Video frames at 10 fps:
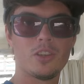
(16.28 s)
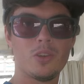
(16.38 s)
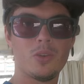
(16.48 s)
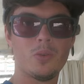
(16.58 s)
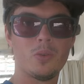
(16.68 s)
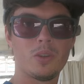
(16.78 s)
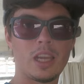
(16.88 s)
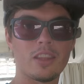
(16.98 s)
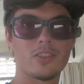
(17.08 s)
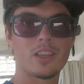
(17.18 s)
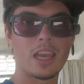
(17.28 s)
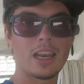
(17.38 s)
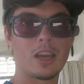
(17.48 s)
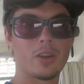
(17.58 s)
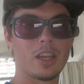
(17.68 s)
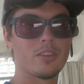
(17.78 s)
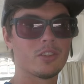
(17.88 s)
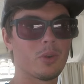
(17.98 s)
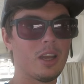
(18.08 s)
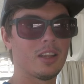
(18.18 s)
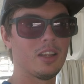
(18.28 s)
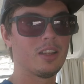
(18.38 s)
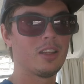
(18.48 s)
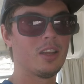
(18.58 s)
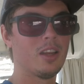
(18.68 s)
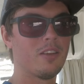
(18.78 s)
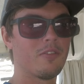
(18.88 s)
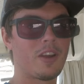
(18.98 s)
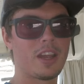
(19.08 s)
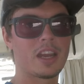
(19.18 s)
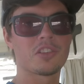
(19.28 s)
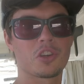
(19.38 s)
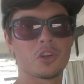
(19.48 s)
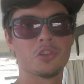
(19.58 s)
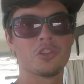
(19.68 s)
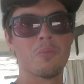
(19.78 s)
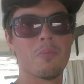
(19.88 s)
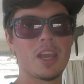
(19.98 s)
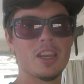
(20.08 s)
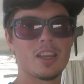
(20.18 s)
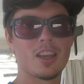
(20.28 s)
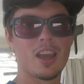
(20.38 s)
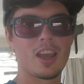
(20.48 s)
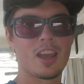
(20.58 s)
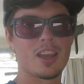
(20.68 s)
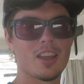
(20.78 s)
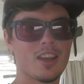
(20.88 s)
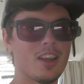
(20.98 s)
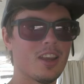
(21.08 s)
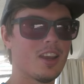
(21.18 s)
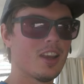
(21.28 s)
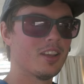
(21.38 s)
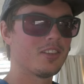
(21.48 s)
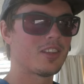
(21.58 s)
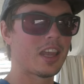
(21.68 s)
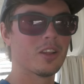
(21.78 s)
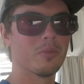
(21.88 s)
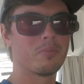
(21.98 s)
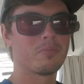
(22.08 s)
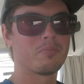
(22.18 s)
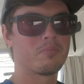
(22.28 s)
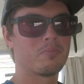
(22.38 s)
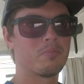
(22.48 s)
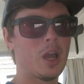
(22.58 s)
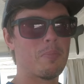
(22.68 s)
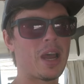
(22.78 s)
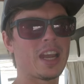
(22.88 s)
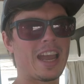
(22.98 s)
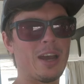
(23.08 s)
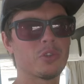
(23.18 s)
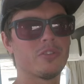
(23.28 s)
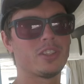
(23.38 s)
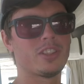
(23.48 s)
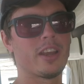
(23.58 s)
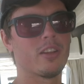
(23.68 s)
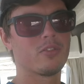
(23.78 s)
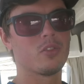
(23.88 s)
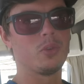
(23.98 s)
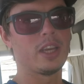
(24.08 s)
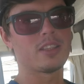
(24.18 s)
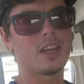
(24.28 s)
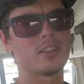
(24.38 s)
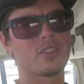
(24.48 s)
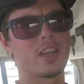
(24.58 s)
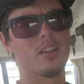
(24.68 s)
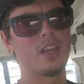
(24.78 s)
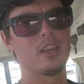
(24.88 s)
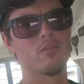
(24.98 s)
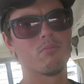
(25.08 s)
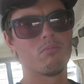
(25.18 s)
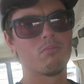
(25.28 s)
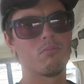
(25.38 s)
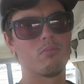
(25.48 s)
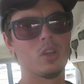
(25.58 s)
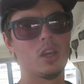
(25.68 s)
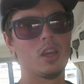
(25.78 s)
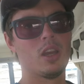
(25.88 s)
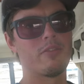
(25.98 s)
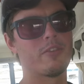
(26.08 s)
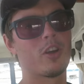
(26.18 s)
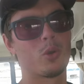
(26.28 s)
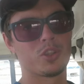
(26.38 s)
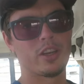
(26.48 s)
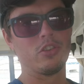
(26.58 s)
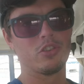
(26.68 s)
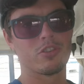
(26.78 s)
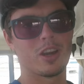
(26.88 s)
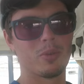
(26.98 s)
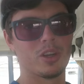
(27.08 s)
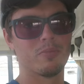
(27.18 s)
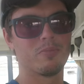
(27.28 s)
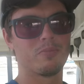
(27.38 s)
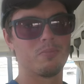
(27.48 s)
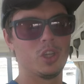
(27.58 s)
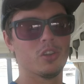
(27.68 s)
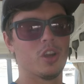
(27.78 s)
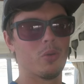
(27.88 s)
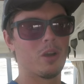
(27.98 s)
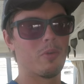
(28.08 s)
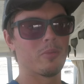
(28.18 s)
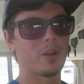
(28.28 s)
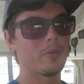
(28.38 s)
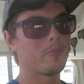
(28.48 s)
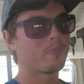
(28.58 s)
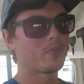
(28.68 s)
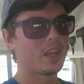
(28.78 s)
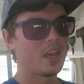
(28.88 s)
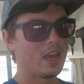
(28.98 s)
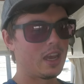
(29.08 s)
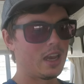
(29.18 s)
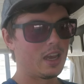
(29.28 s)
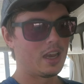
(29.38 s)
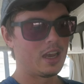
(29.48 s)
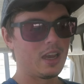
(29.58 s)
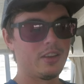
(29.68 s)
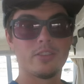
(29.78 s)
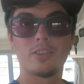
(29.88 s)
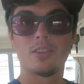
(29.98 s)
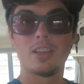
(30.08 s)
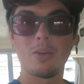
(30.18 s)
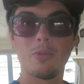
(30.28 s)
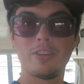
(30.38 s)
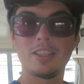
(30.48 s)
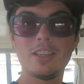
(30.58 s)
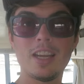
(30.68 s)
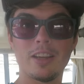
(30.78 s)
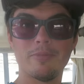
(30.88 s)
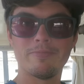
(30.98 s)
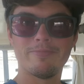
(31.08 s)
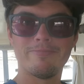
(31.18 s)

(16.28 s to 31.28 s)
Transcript: to get the sail out here as well. I had to custom make a sail, a bag out of a sail to get our sail in. If you follow us on Instagram, you'll know what I'm on about. And today we're fitting it.